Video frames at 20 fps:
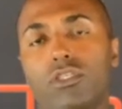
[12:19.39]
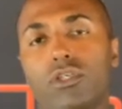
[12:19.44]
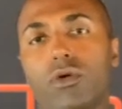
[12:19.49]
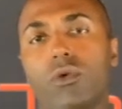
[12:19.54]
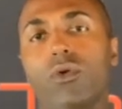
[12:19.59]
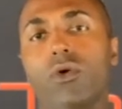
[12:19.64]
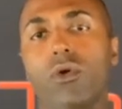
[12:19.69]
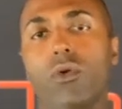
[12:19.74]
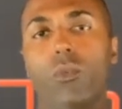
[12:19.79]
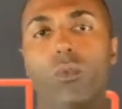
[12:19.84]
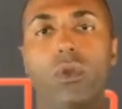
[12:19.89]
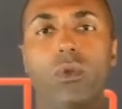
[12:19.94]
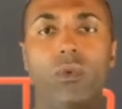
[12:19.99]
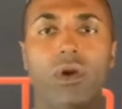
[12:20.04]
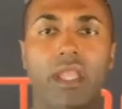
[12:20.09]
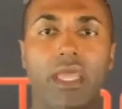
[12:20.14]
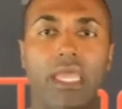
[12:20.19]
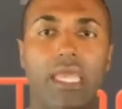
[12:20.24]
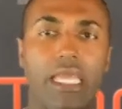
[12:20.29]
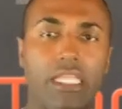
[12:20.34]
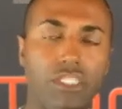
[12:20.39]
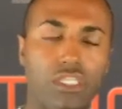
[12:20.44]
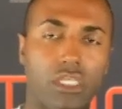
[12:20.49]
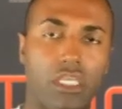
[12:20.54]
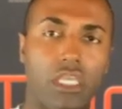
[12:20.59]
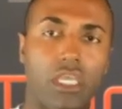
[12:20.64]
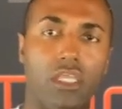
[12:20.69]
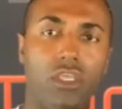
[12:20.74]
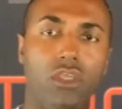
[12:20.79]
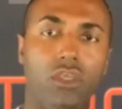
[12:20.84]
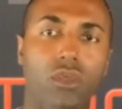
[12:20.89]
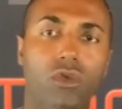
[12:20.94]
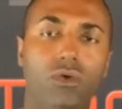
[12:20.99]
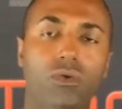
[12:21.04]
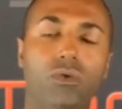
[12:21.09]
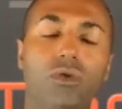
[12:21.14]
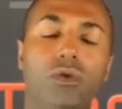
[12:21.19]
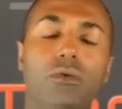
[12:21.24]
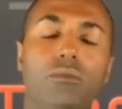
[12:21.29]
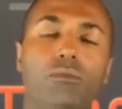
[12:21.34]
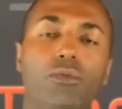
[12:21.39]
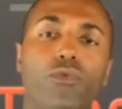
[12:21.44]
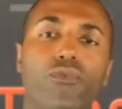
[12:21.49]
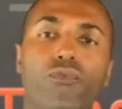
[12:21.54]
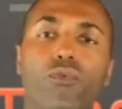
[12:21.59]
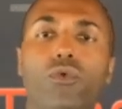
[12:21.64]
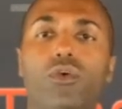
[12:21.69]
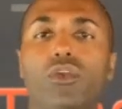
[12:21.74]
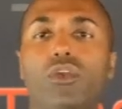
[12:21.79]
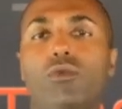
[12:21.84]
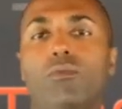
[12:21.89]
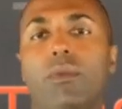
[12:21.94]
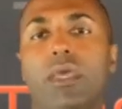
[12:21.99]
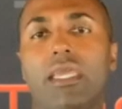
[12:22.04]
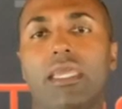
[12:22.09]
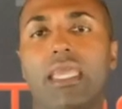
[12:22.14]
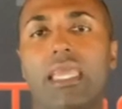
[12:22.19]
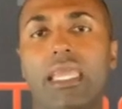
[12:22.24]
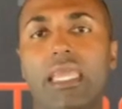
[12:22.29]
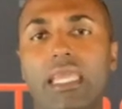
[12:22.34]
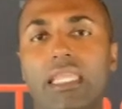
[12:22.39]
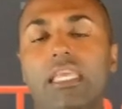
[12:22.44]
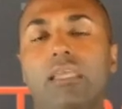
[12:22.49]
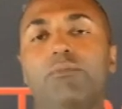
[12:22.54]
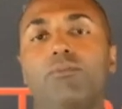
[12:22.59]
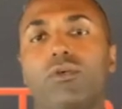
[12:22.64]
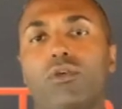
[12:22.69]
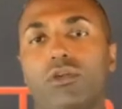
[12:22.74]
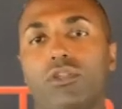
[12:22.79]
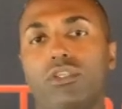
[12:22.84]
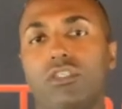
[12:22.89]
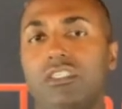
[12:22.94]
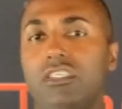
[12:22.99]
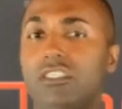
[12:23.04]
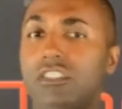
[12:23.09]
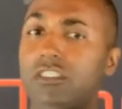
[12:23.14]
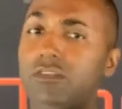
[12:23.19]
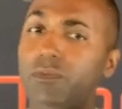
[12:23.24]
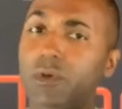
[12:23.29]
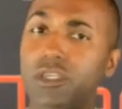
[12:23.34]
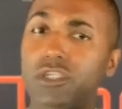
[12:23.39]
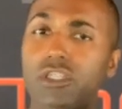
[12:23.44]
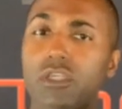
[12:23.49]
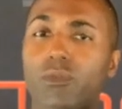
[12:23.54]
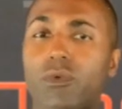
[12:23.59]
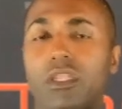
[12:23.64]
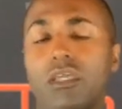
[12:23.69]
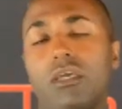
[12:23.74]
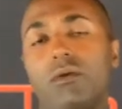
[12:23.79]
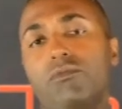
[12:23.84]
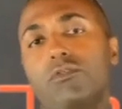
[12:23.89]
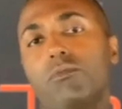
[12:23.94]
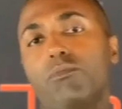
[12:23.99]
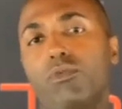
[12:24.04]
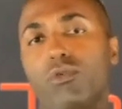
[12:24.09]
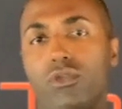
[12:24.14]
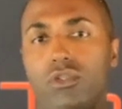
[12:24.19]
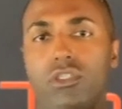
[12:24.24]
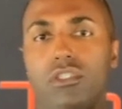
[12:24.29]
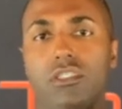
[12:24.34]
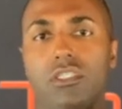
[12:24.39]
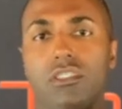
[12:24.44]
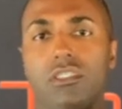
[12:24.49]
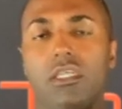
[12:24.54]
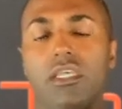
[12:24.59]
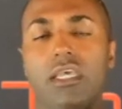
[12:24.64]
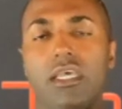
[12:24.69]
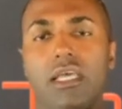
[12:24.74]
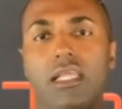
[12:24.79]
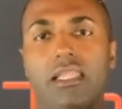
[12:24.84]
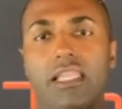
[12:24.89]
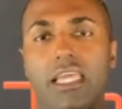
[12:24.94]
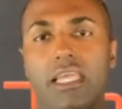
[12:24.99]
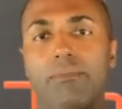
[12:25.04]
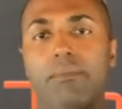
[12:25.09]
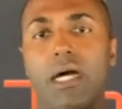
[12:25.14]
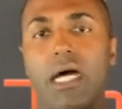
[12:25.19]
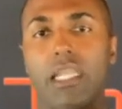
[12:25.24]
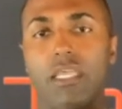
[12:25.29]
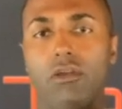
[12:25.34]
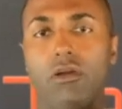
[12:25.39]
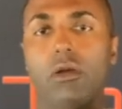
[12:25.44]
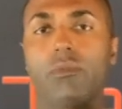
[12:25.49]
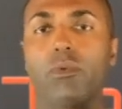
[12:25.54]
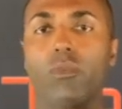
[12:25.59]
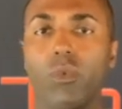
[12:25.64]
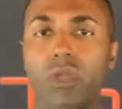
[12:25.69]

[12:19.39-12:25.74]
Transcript: So we want to educate you before you make any purchases, especially when it comes to purchases like body armor.